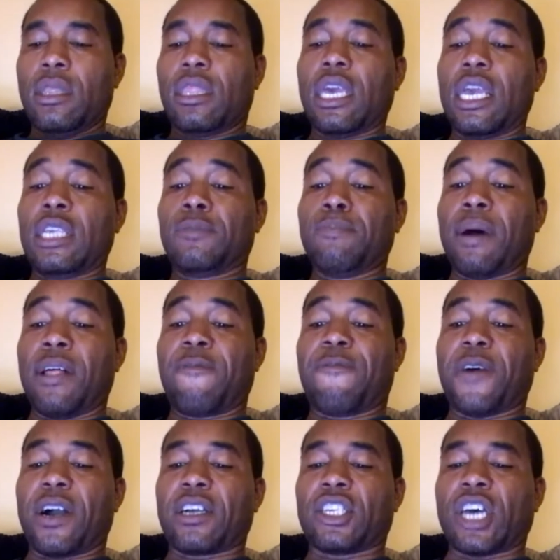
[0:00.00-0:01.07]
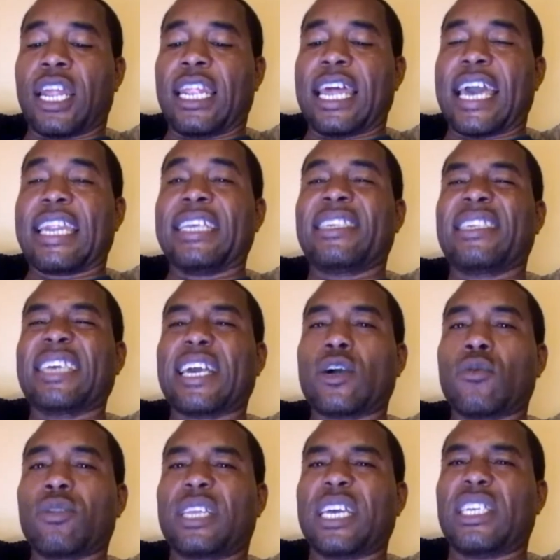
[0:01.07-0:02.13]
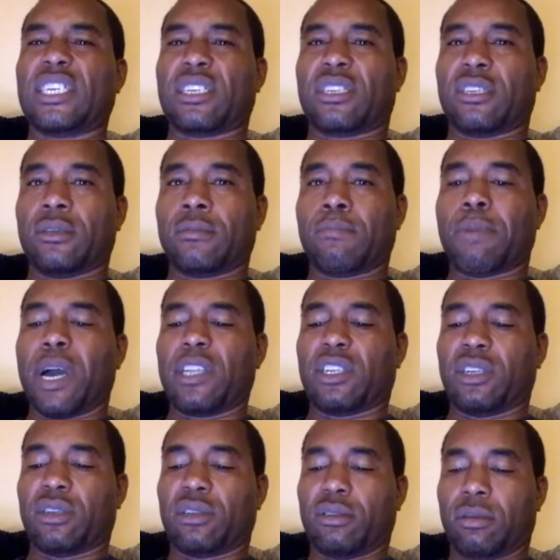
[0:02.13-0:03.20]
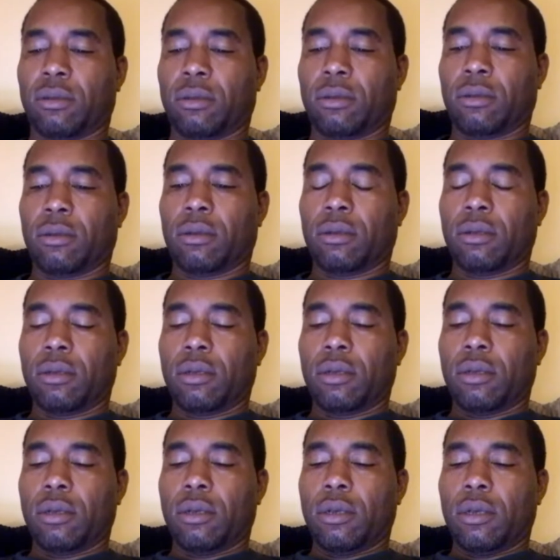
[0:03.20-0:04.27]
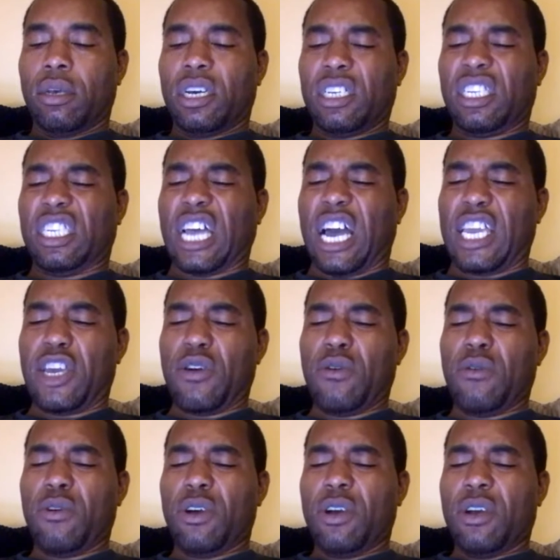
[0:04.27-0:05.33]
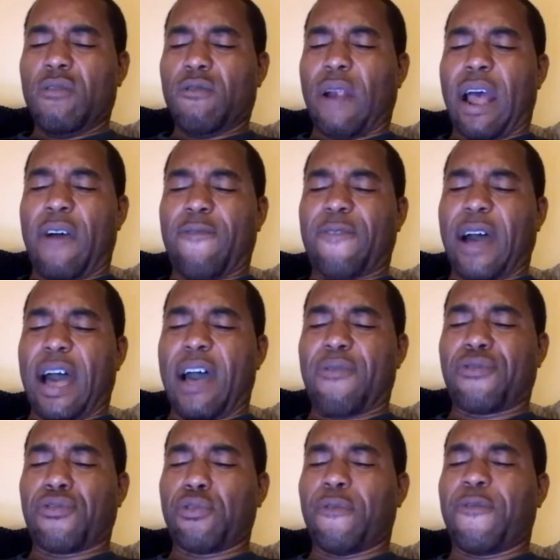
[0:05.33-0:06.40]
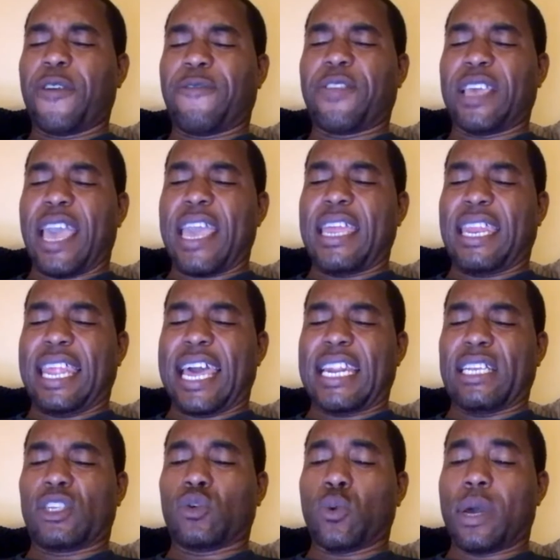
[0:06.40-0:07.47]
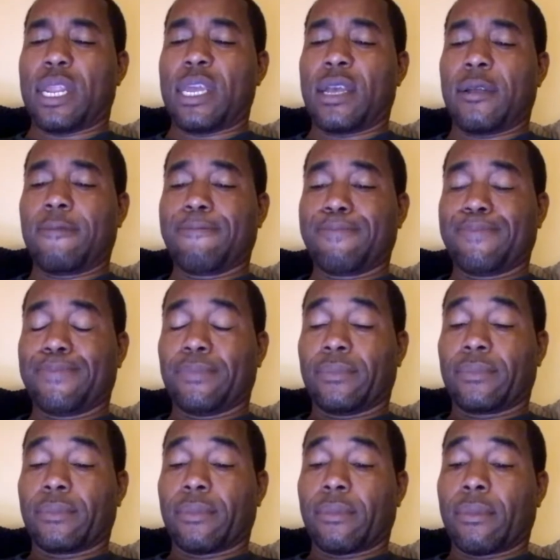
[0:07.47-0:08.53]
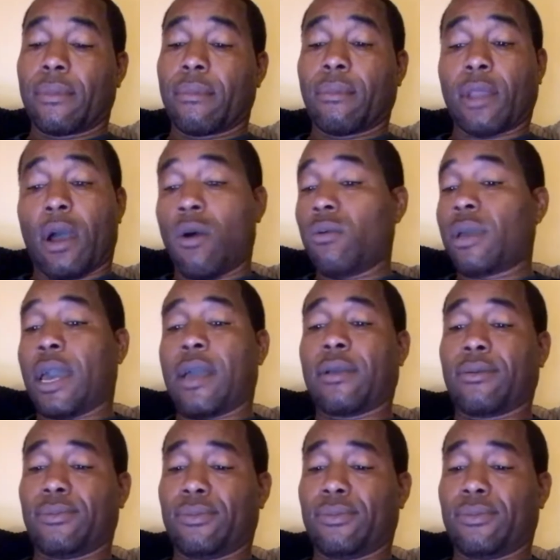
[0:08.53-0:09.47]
These motherfuckers are landing single digits punches. Castano, Round 5 through 58 landed 20. Okay.